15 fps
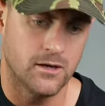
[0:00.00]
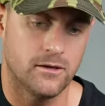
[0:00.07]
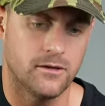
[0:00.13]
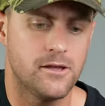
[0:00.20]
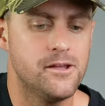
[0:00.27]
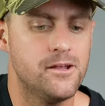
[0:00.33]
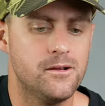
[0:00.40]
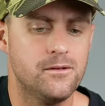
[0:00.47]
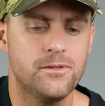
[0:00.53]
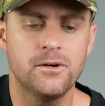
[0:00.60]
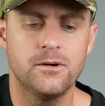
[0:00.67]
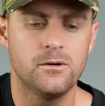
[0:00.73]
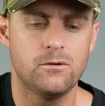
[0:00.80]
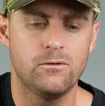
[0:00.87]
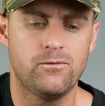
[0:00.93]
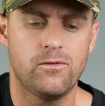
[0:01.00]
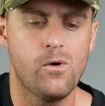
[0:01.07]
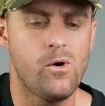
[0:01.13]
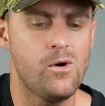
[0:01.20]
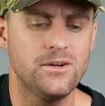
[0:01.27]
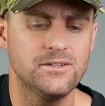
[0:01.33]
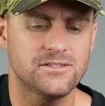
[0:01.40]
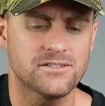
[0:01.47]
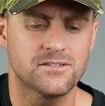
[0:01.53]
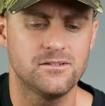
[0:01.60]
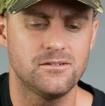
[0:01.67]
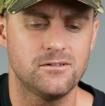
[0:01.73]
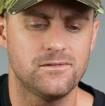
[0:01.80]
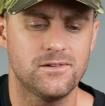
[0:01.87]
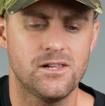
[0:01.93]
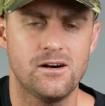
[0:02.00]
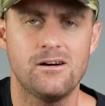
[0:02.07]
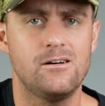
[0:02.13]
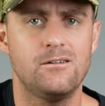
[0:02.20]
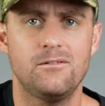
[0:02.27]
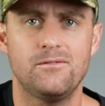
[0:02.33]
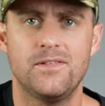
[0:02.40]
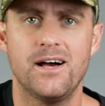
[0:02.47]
Hear the voice of love